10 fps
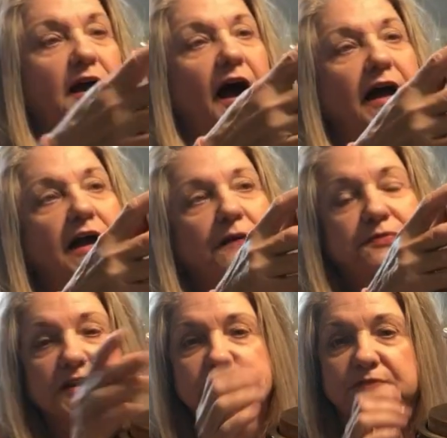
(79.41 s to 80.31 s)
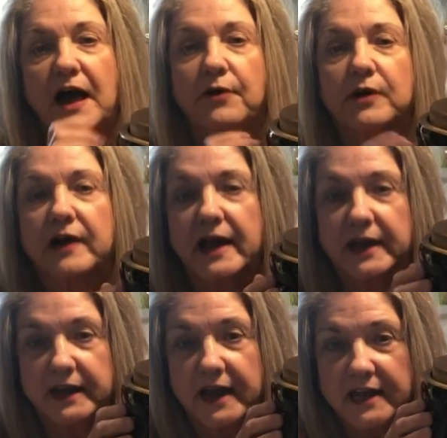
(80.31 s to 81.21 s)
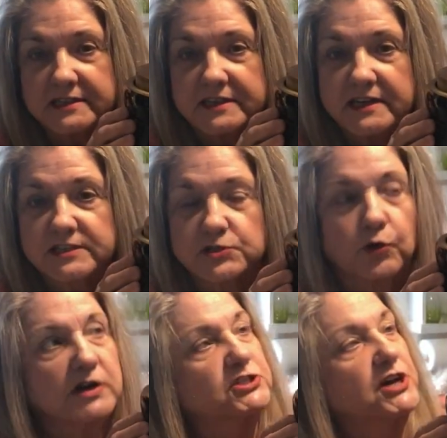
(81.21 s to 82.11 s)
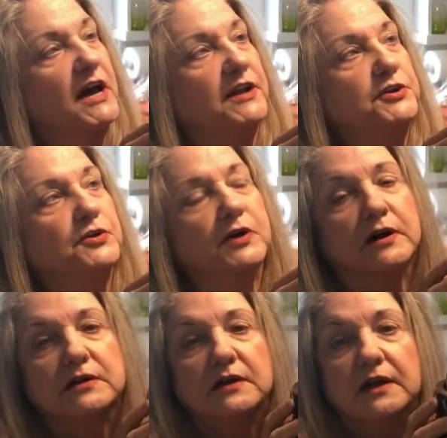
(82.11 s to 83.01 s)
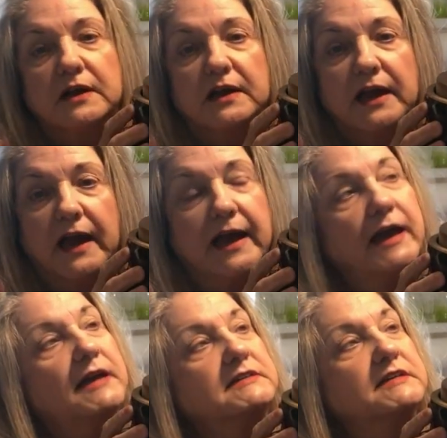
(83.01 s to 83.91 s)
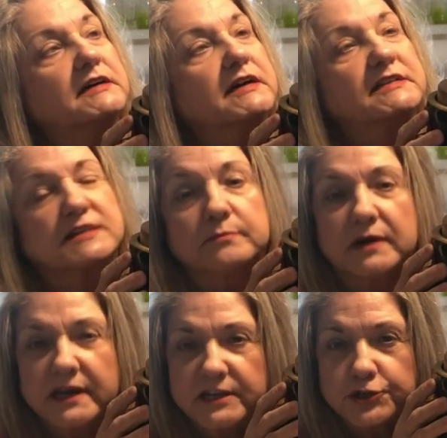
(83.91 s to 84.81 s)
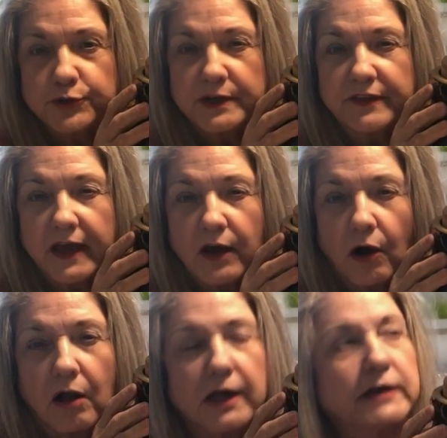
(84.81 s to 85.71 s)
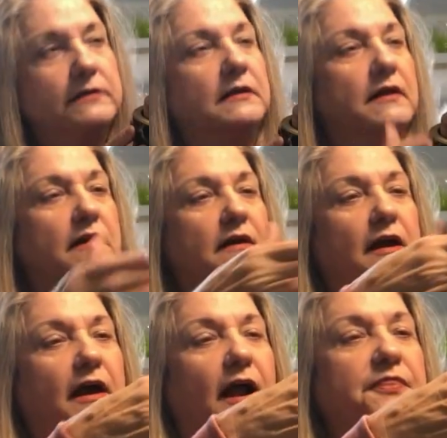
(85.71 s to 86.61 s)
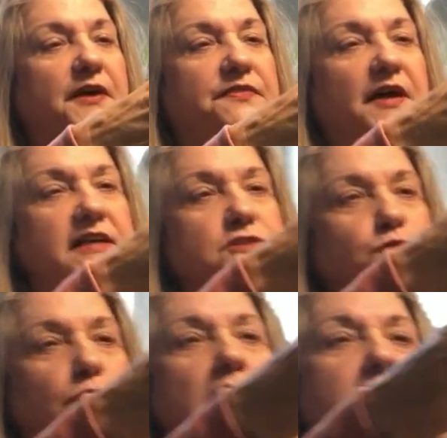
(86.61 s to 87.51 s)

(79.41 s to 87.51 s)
I got this flower at an antique store in Chattanooga, and it's a money tree, they call it. And I think that's really